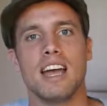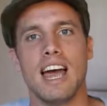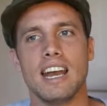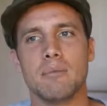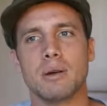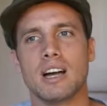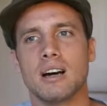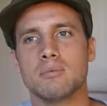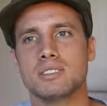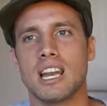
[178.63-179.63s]
And it
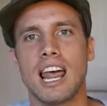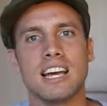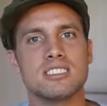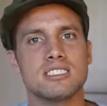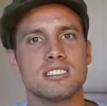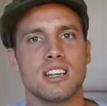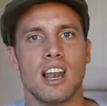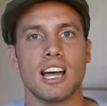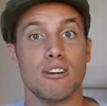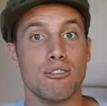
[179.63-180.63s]
becomes less
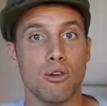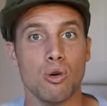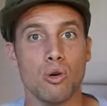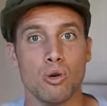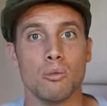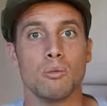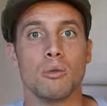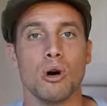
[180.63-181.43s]
like a form